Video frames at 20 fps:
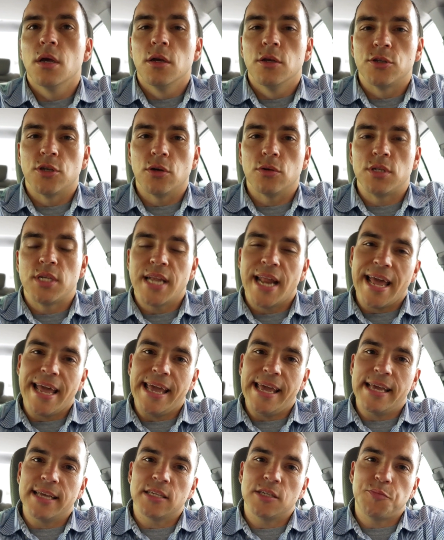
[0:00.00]
So
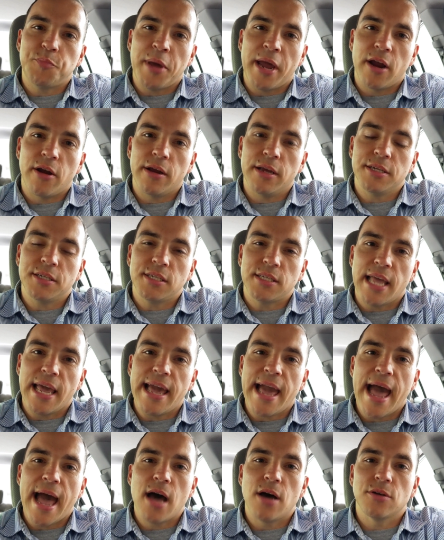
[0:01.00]
today is Perry's
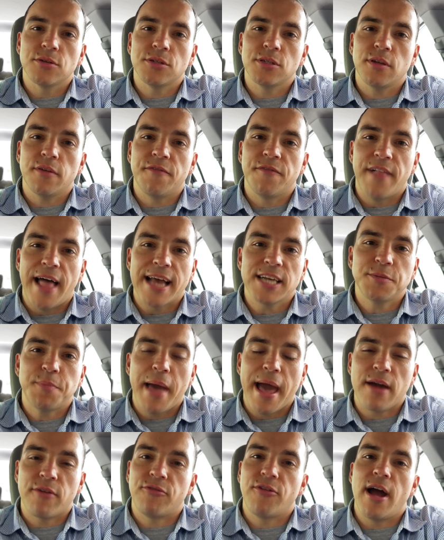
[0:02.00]
Steakhouse
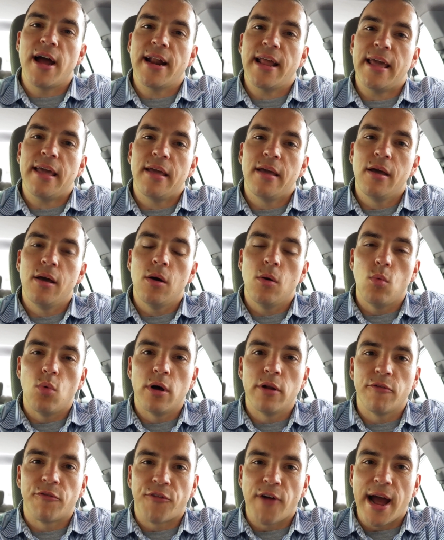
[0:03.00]
Flashback Friday.
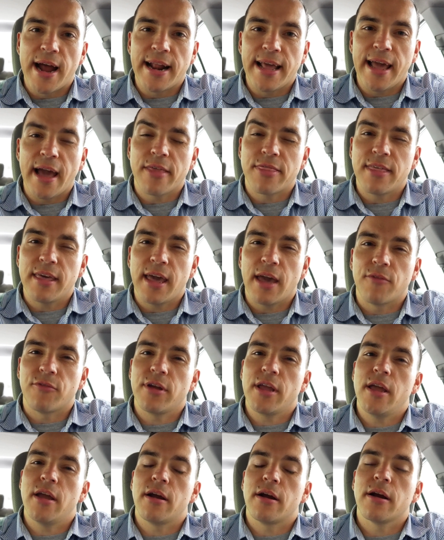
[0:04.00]
One Friday, I think
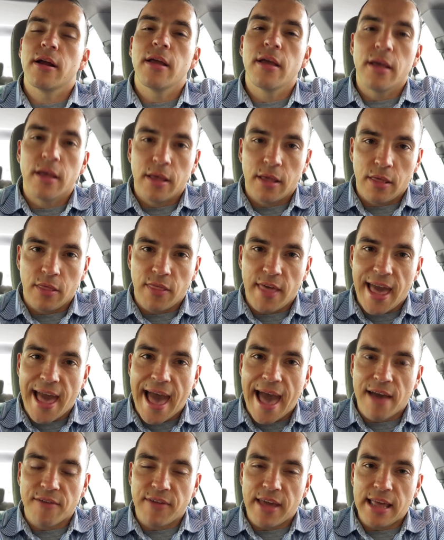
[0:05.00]
every year, they
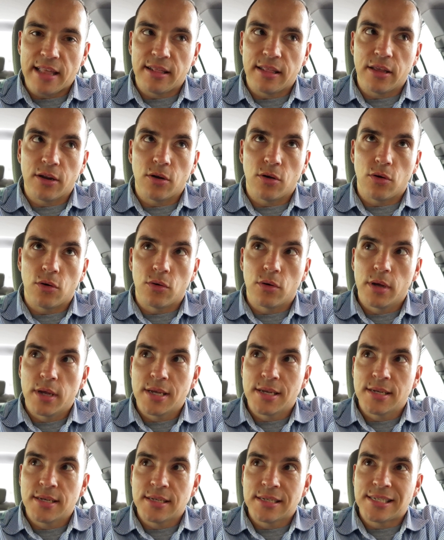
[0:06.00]
have a little
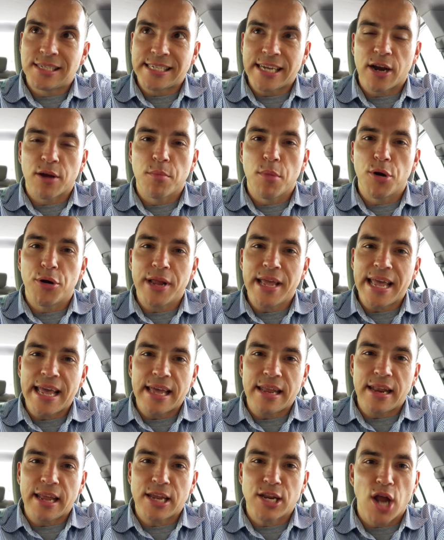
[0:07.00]
ceremony
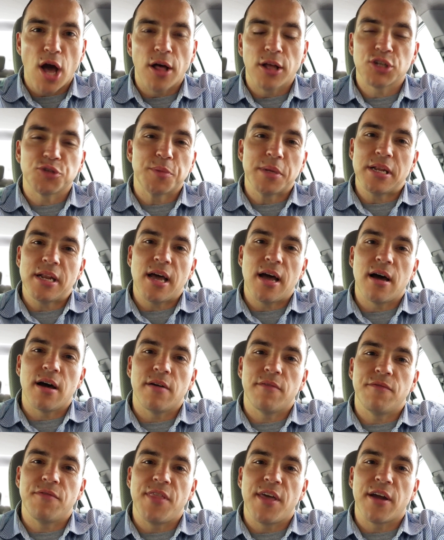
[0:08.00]
and acknowledgement
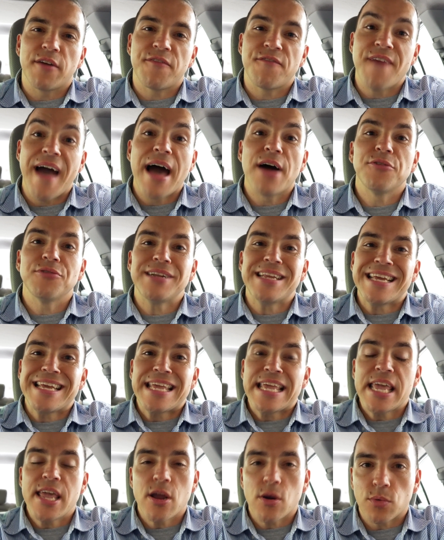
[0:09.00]
of their
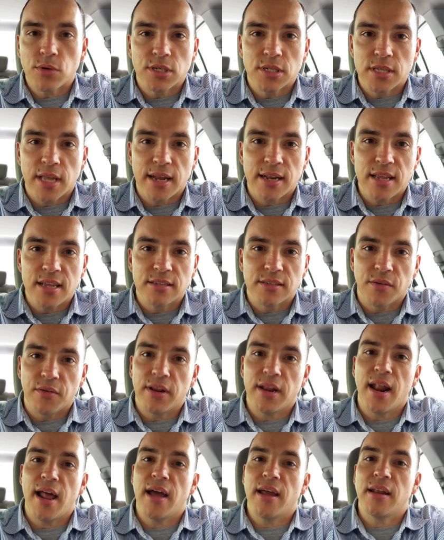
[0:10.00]
founding year, which is nineteen
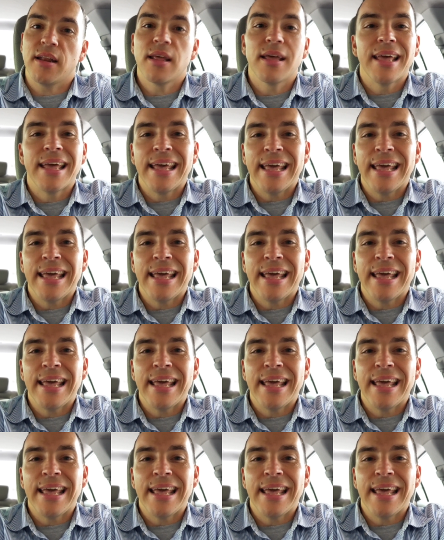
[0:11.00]
seventy-nine.